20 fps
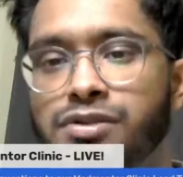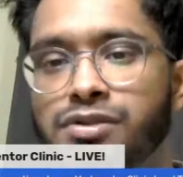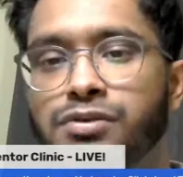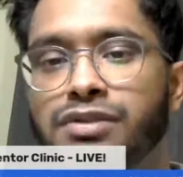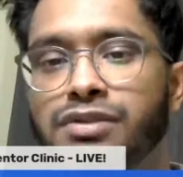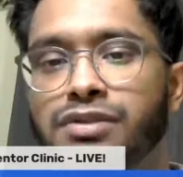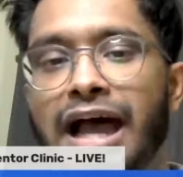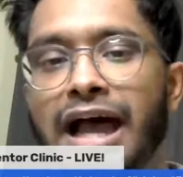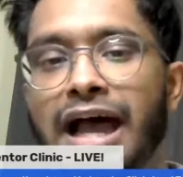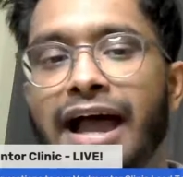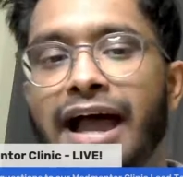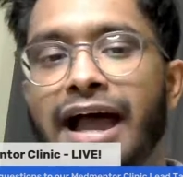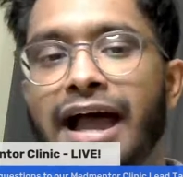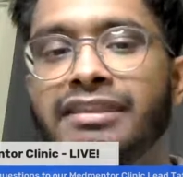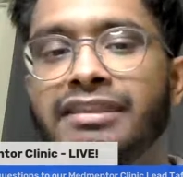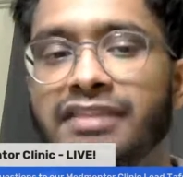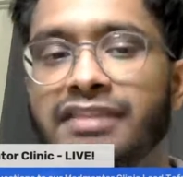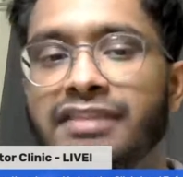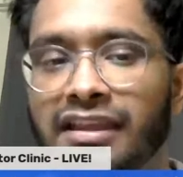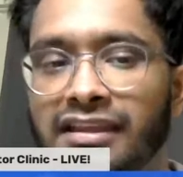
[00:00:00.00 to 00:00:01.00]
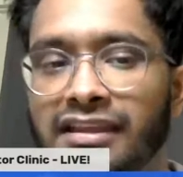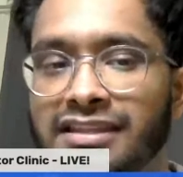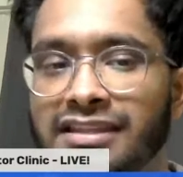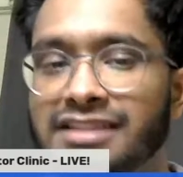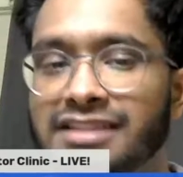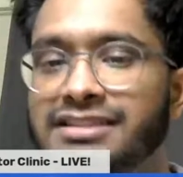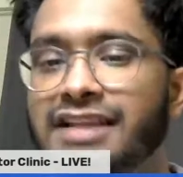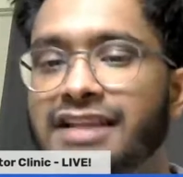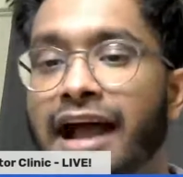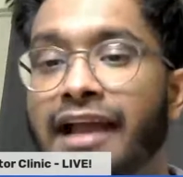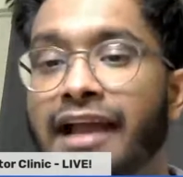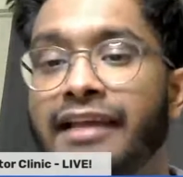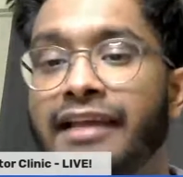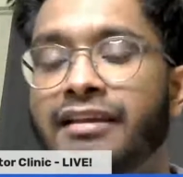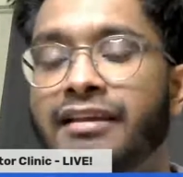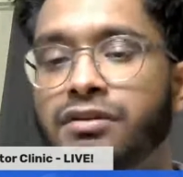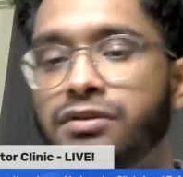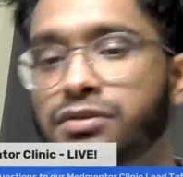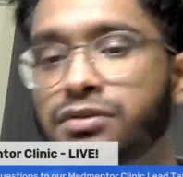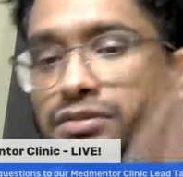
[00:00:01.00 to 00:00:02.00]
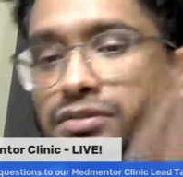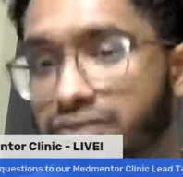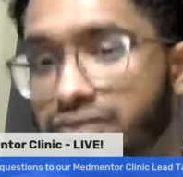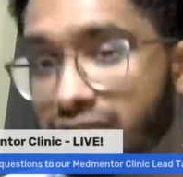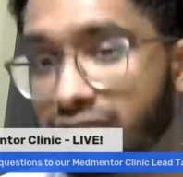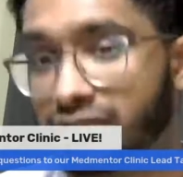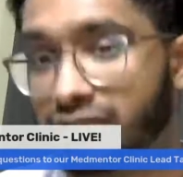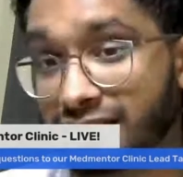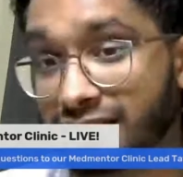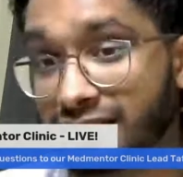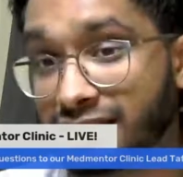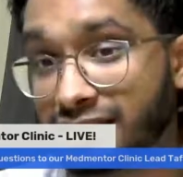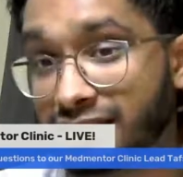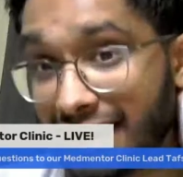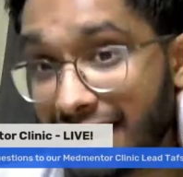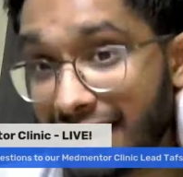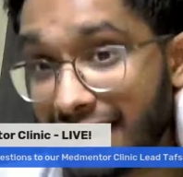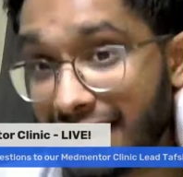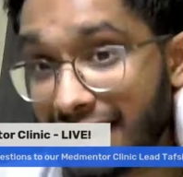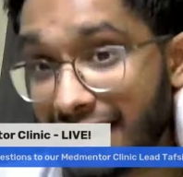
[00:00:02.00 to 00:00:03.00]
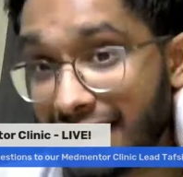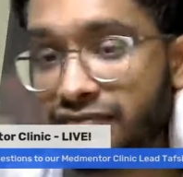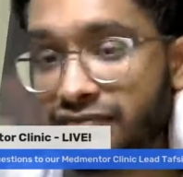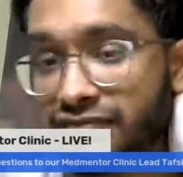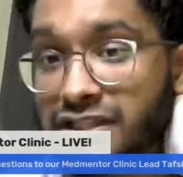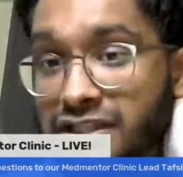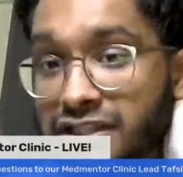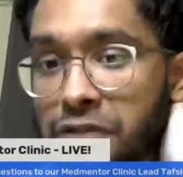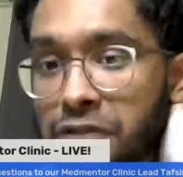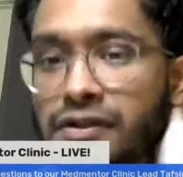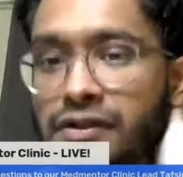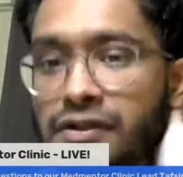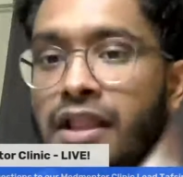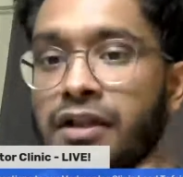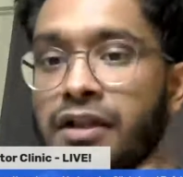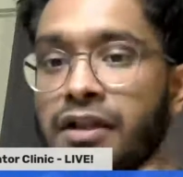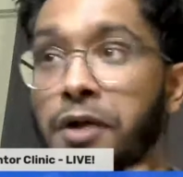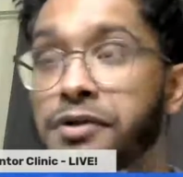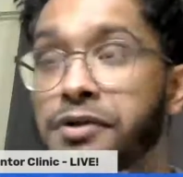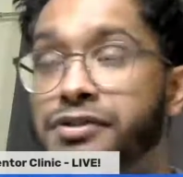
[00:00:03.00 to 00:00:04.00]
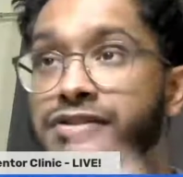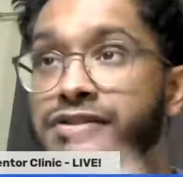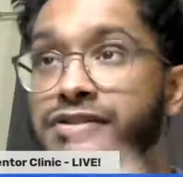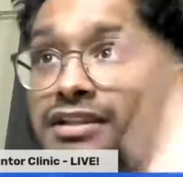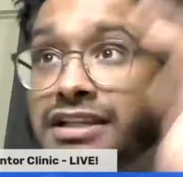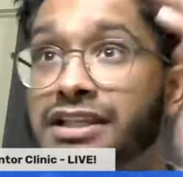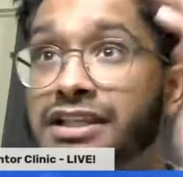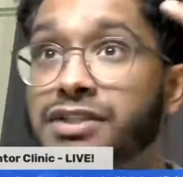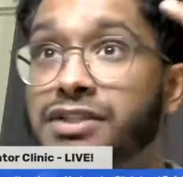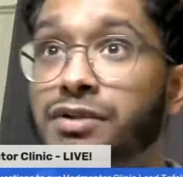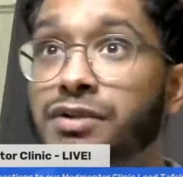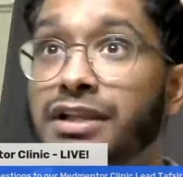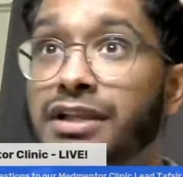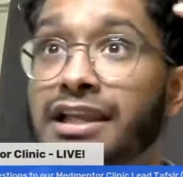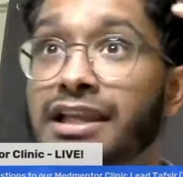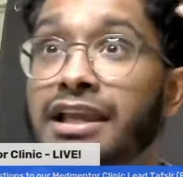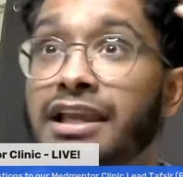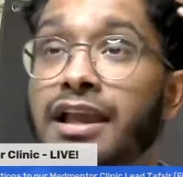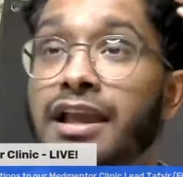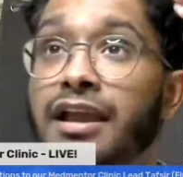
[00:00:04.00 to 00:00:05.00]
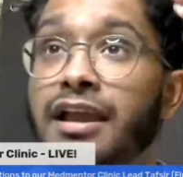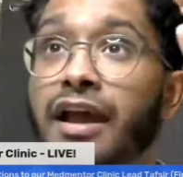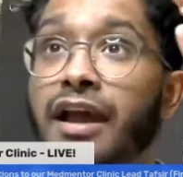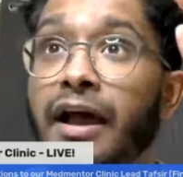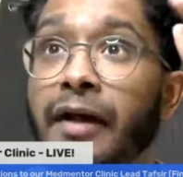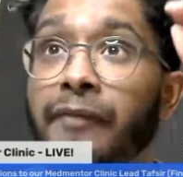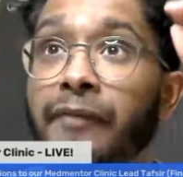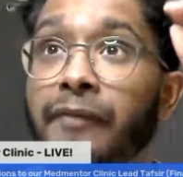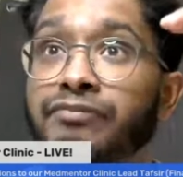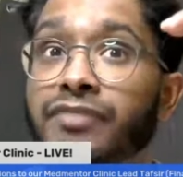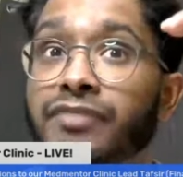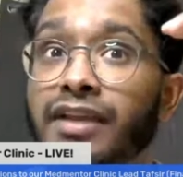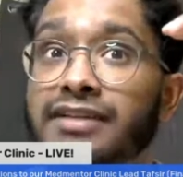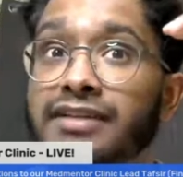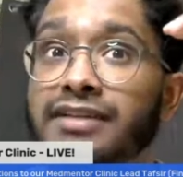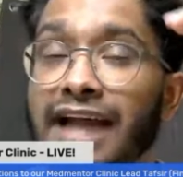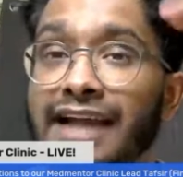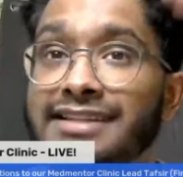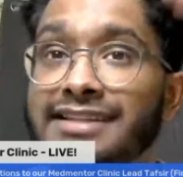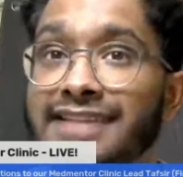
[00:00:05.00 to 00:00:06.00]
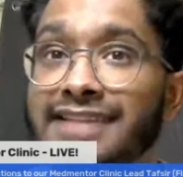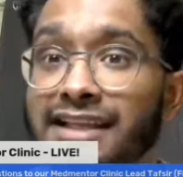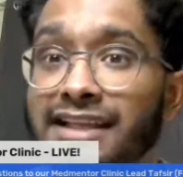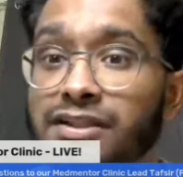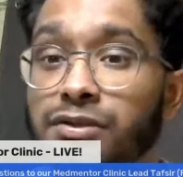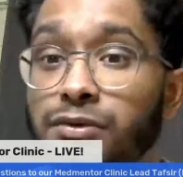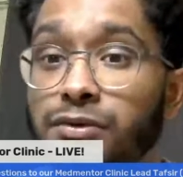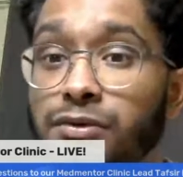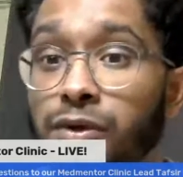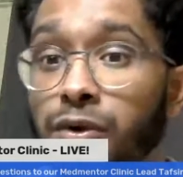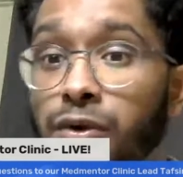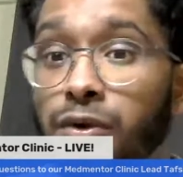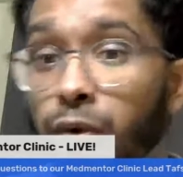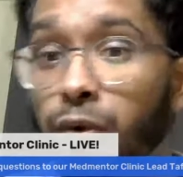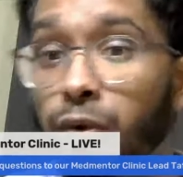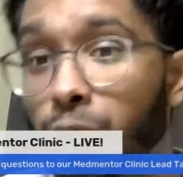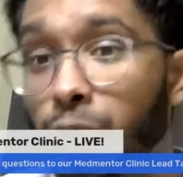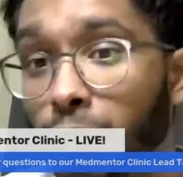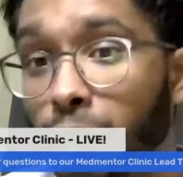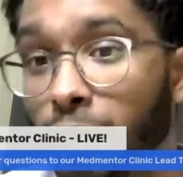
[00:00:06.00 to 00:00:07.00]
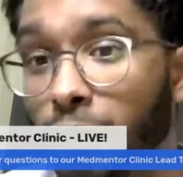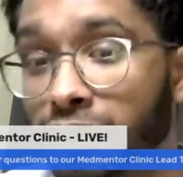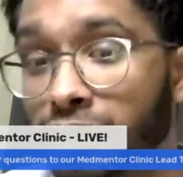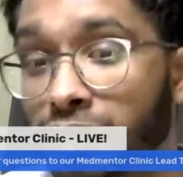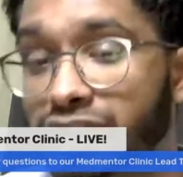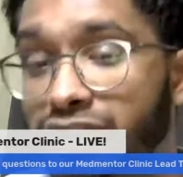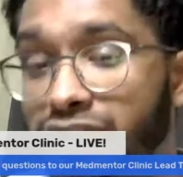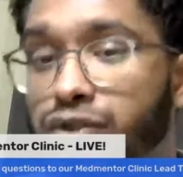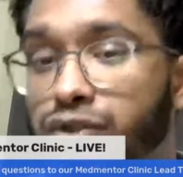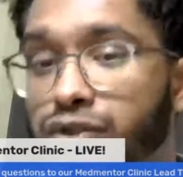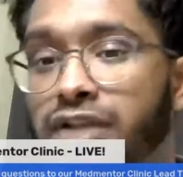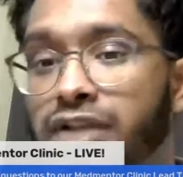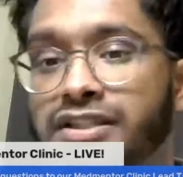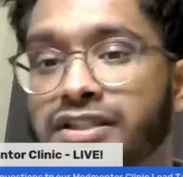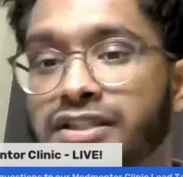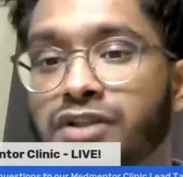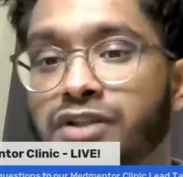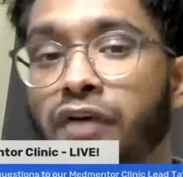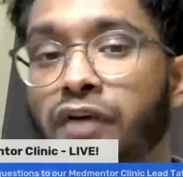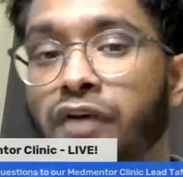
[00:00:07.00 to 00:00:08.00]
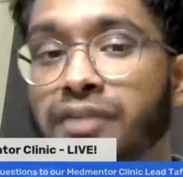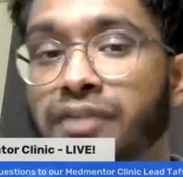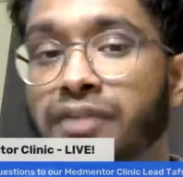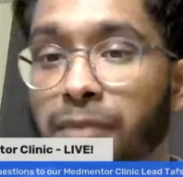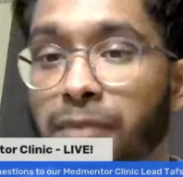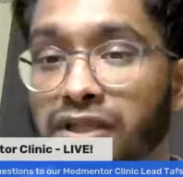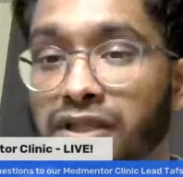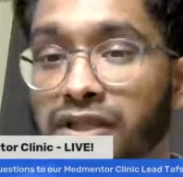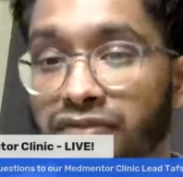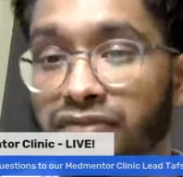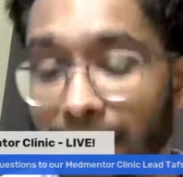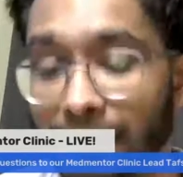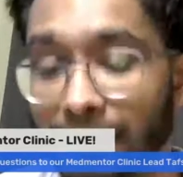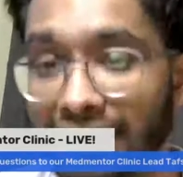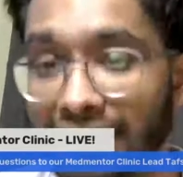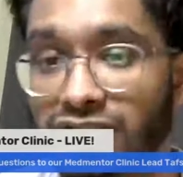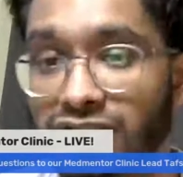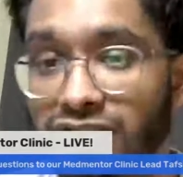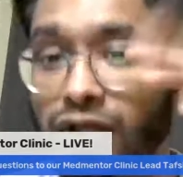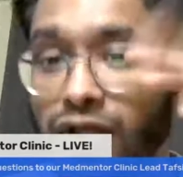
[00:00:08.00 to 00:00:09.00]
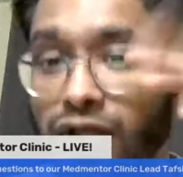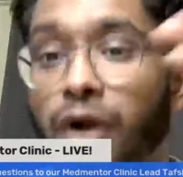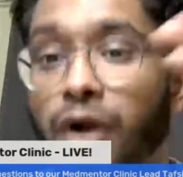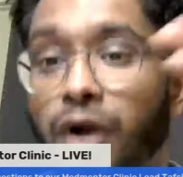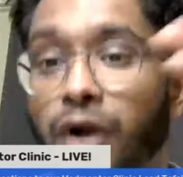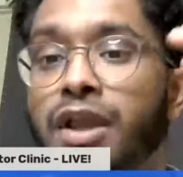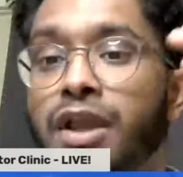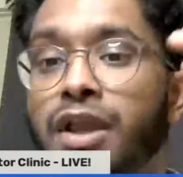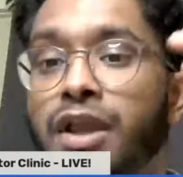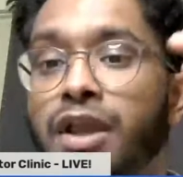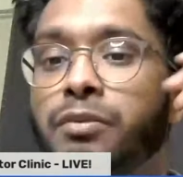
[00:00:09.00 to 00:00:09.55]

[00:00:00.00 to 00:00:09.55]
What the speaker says: to that. And this guy who does the Ackland's videos goes literally dissects through all the structures of the body from head to toe,